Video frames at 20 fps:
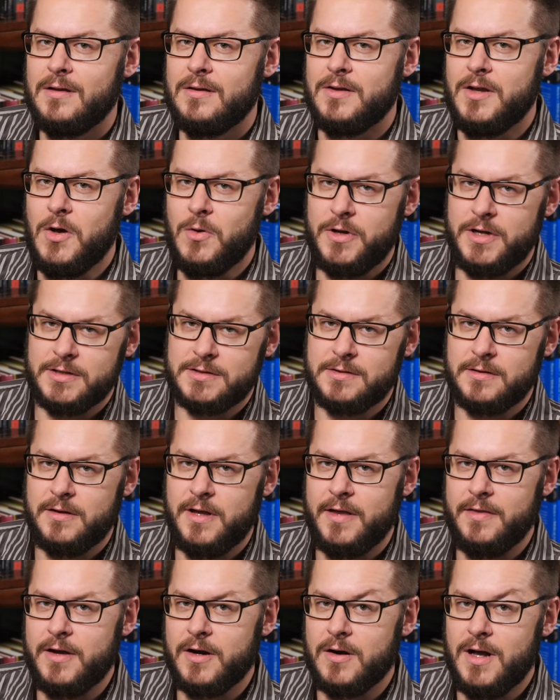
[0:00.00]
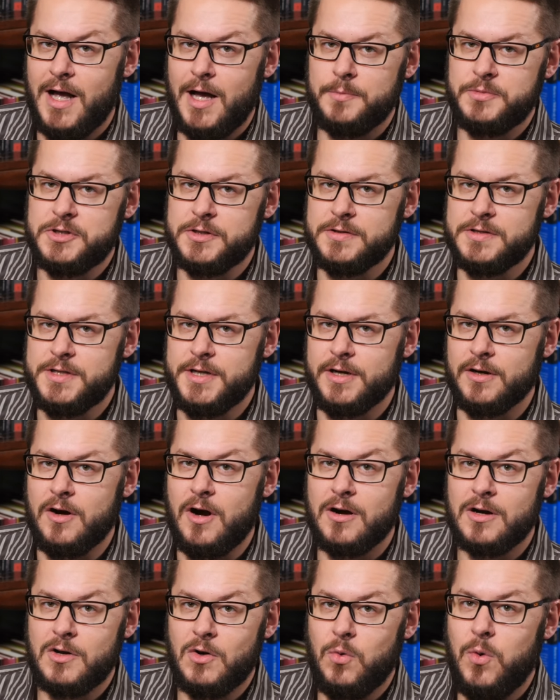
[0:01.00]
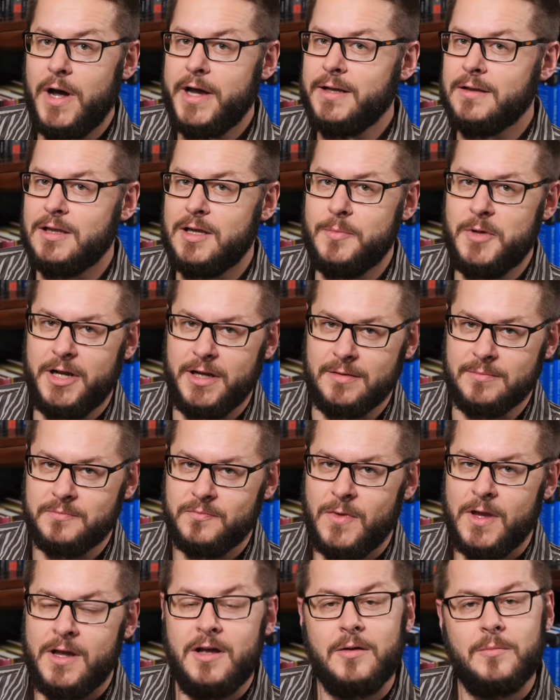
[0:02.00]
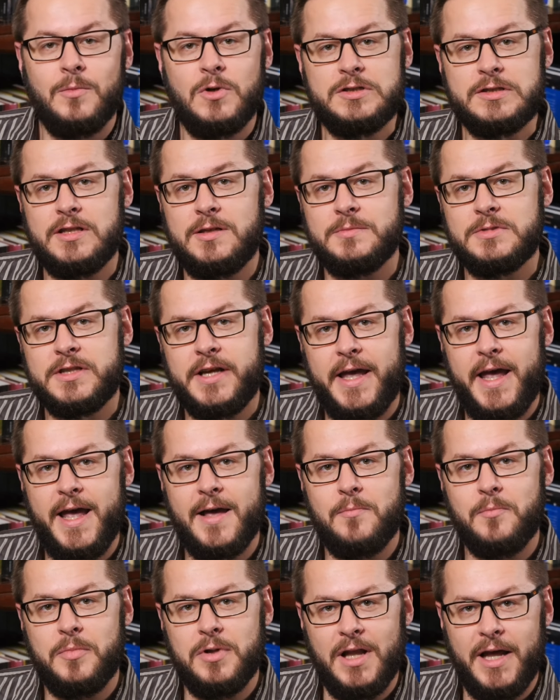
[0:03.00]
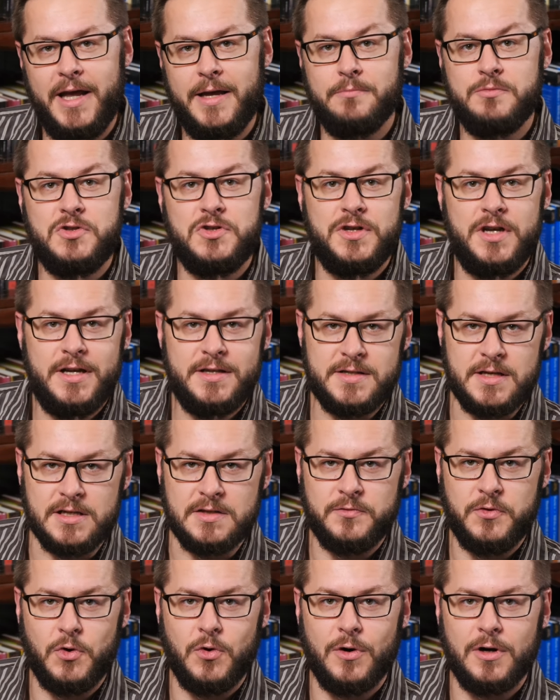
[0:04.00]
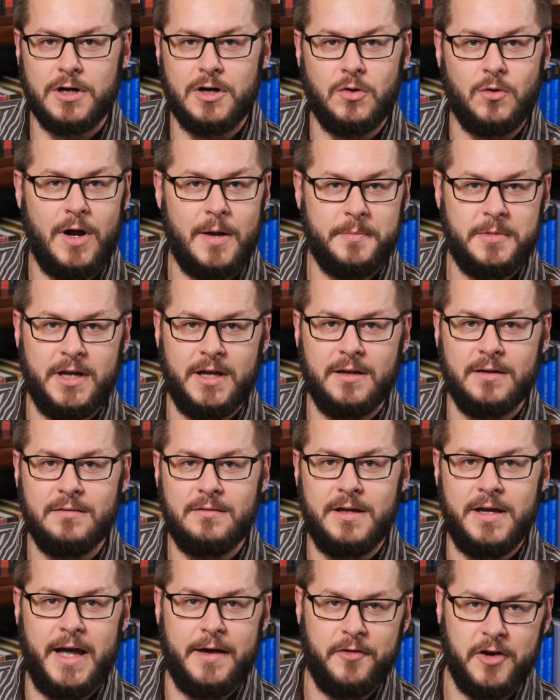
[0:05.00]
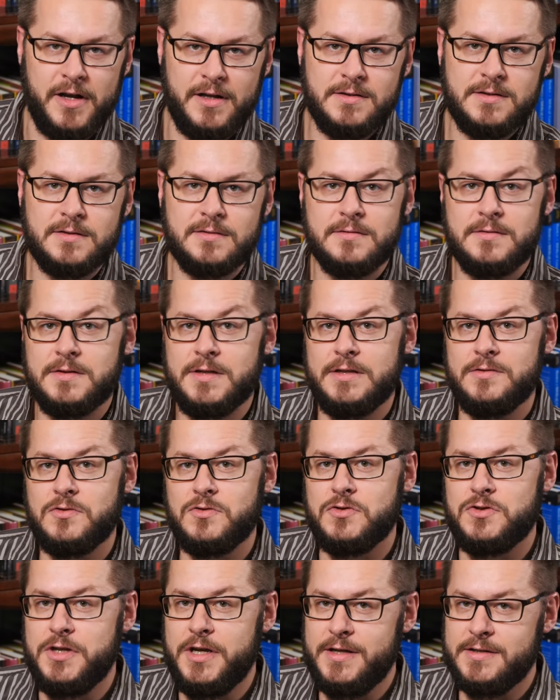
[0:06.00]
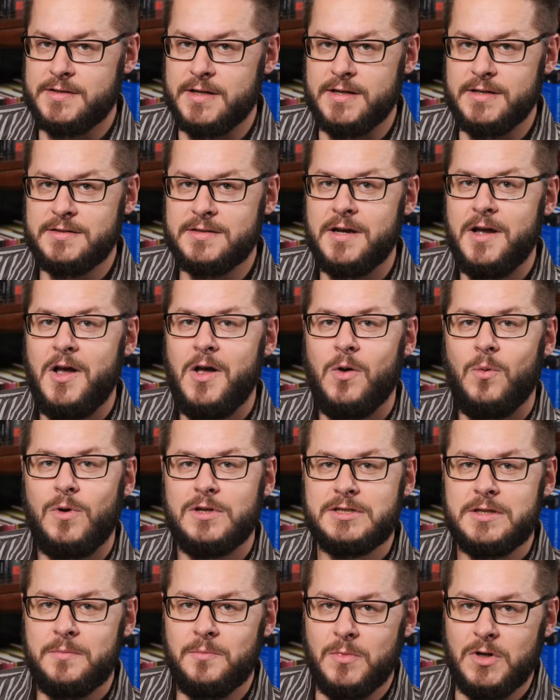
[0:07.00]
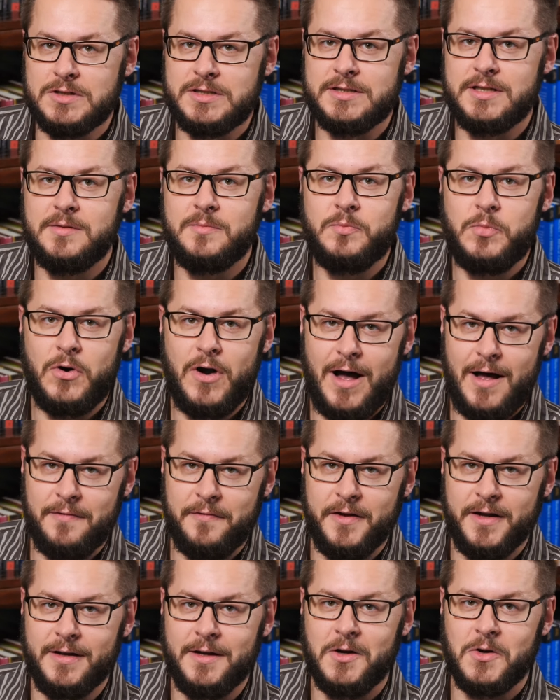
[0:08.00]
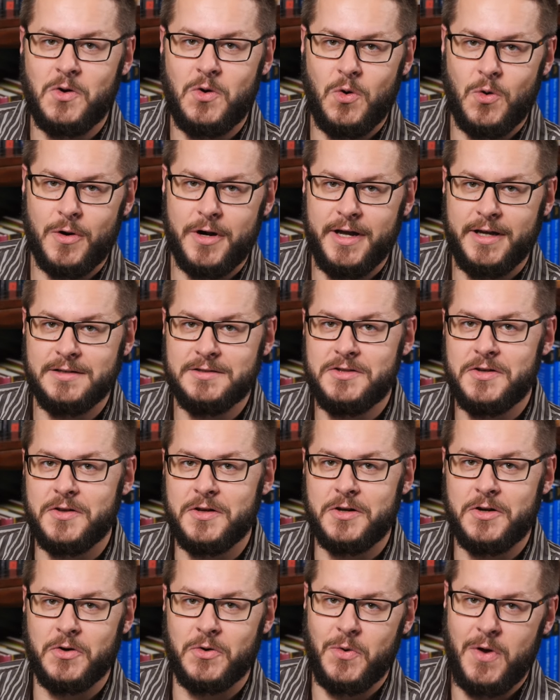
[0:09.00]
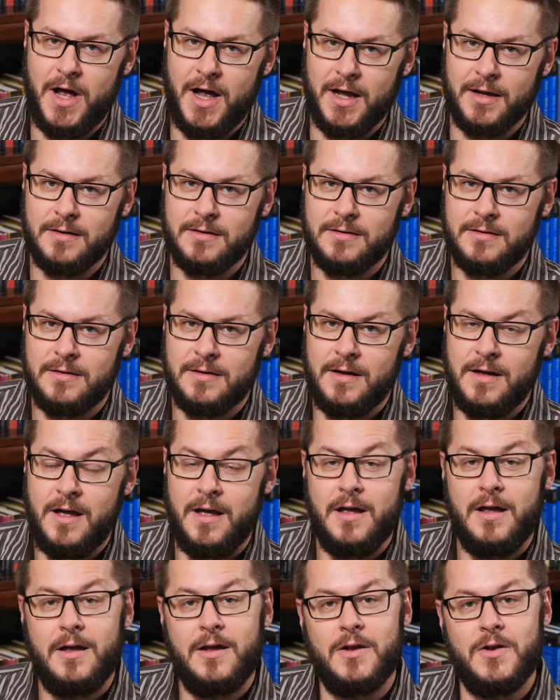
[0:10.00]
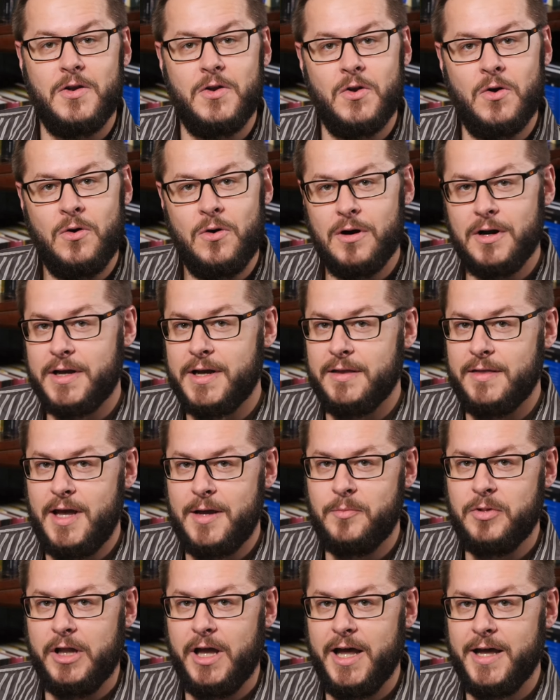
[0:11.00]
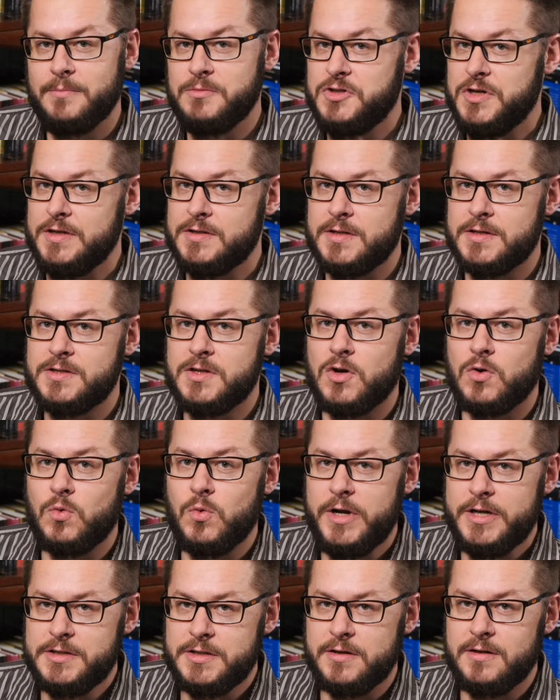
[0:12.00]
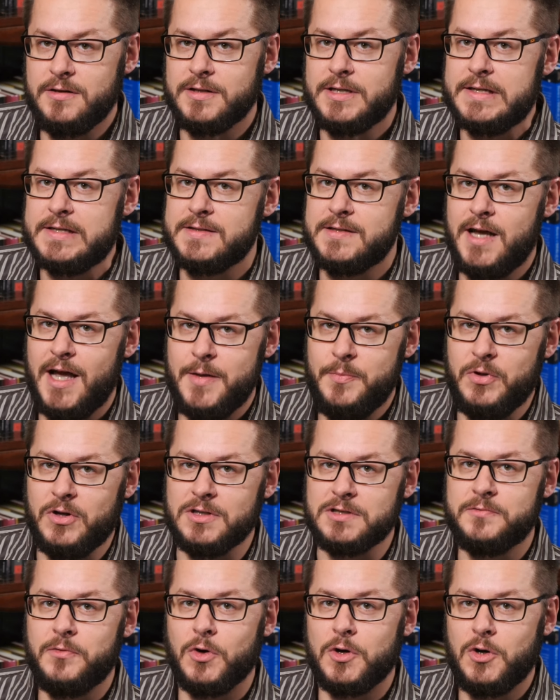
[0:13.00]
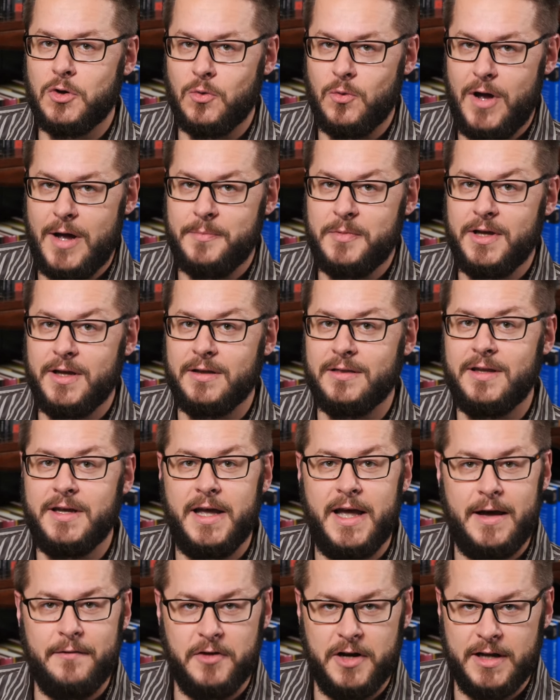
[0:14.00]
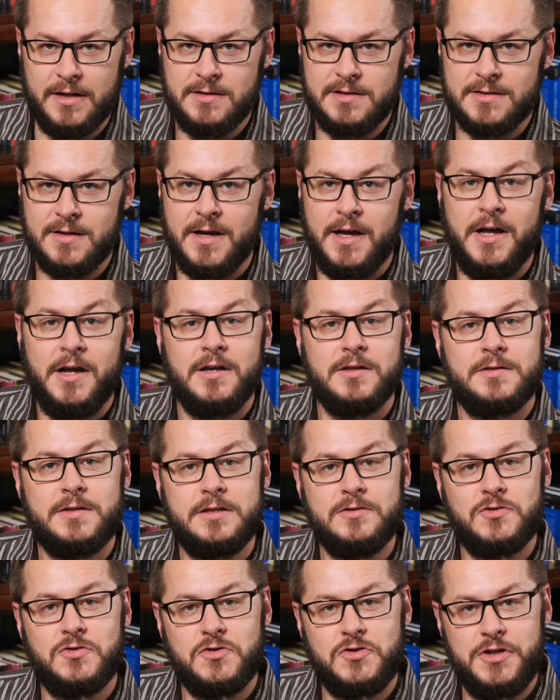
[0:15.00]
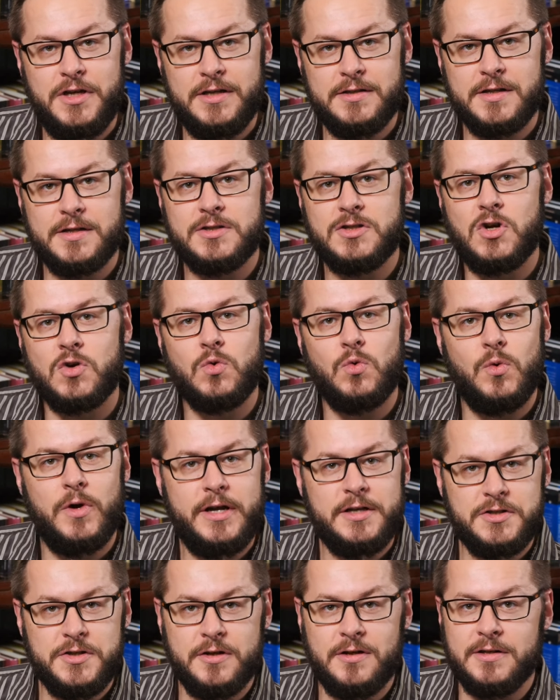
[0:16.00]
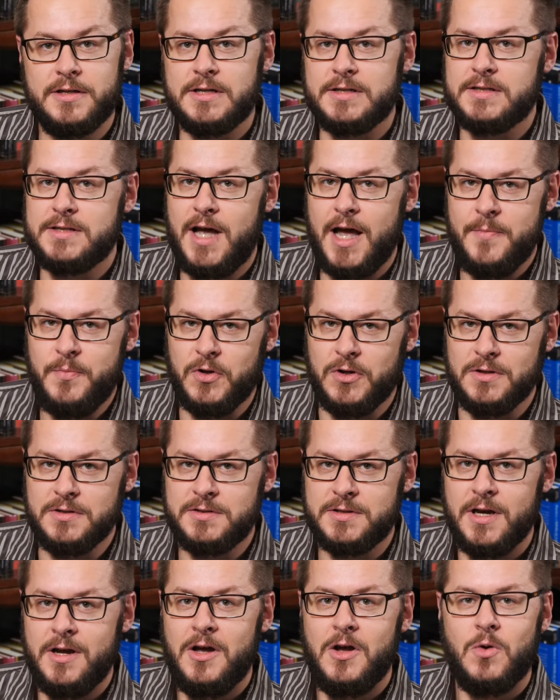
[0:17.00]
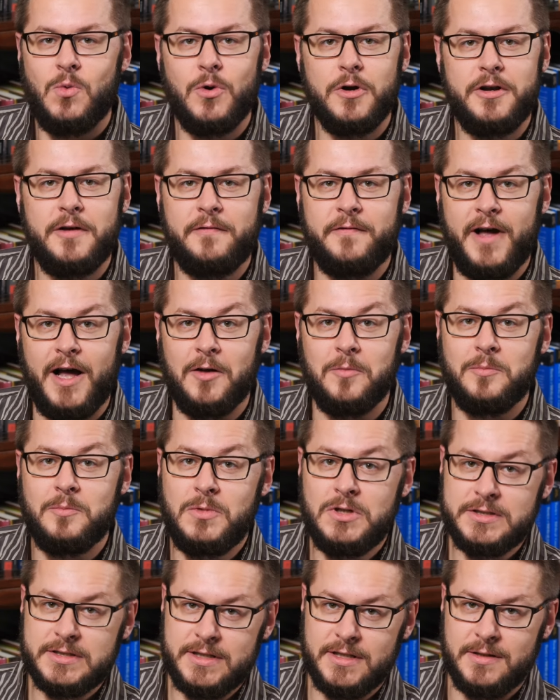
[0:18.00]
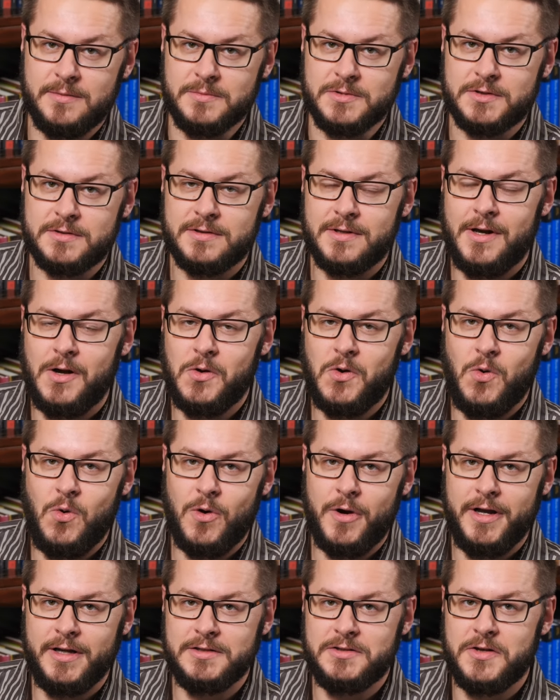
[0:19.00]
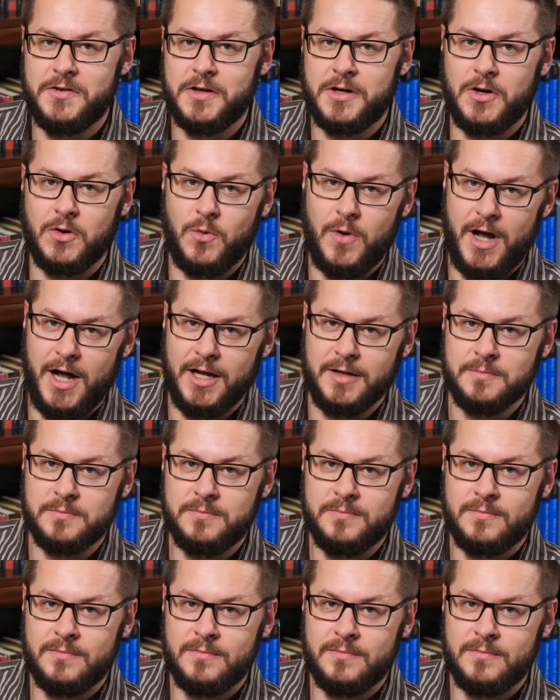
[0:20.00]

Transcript: Notice that their options here are quite limited. Muslims can't blame Jesus for corrupting the evidence, since Jesus was a Muslim prophet, according to the Quran. Nor can they blame Jesus' original disciples for corrupting the evidence, since Jesus' original disciples were devout Muslims, according to the Quran.